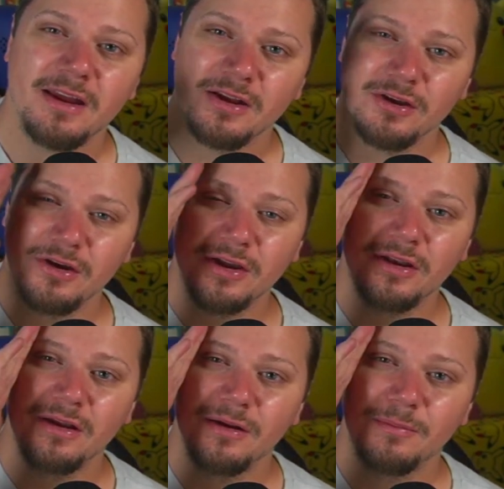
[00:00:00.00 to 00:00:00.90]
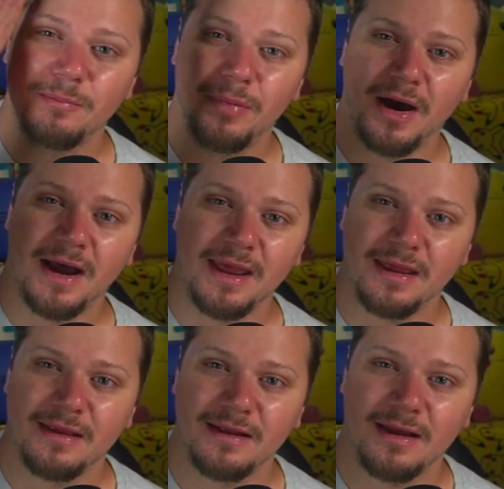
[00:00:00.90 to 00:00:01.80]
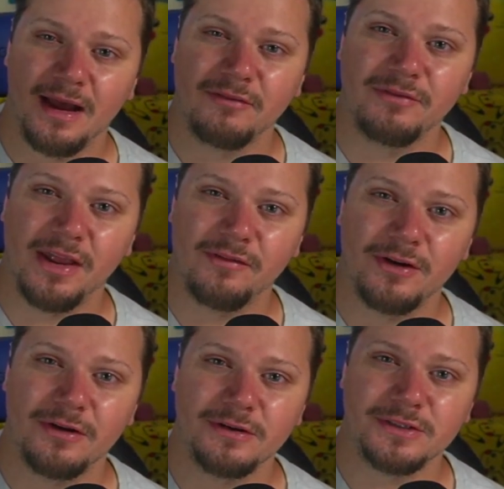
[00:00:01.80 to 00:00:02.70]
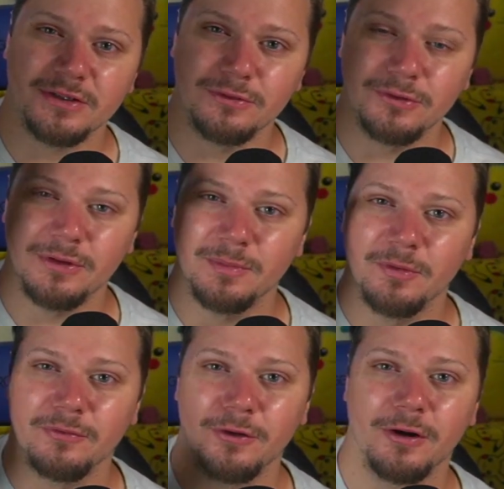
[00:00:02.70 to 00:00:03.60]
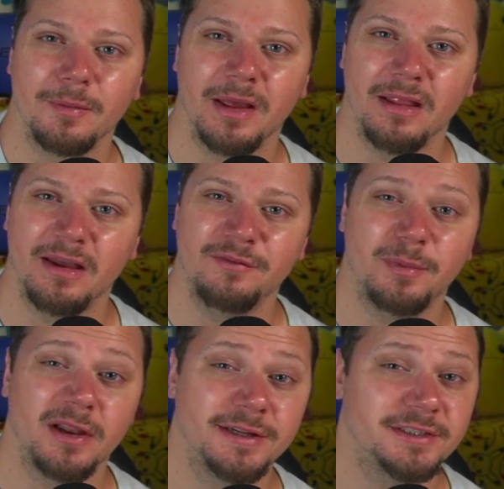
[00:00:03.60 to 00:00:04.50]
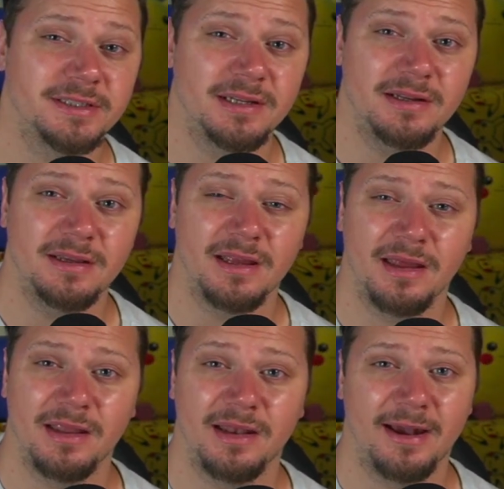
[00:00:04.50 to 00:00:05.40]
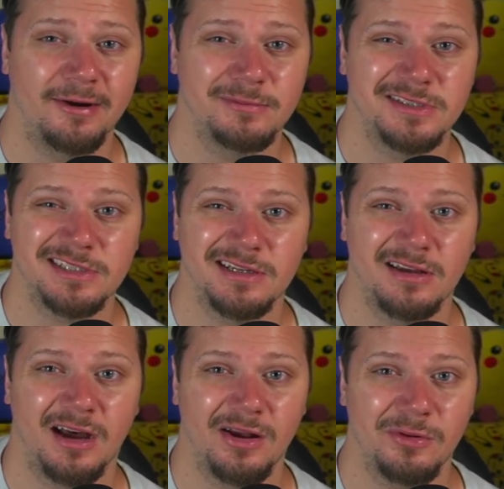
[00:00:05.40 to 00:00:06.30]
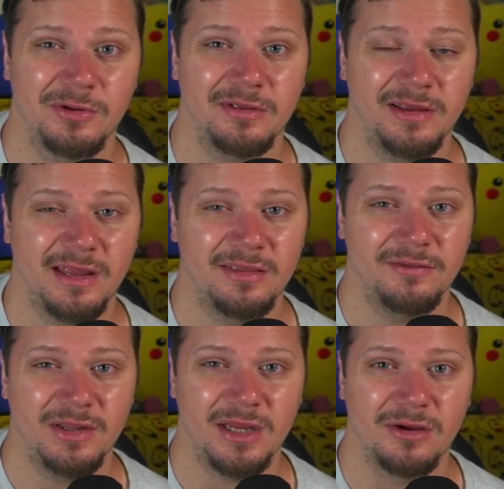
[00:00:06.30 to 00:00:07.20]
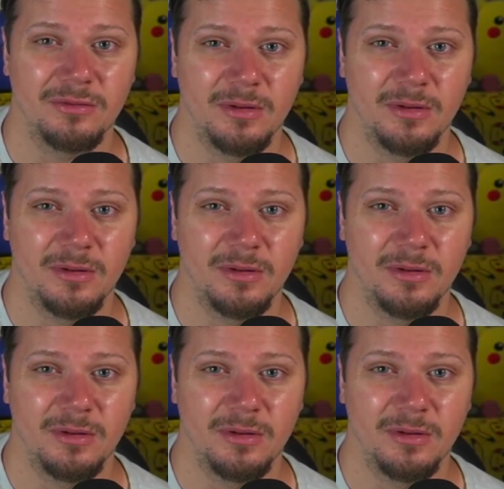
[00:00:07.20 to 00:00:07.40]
Goodbye. I've never saluted before in my life, but I just did it. And now I'm just going to awkwardly end the video.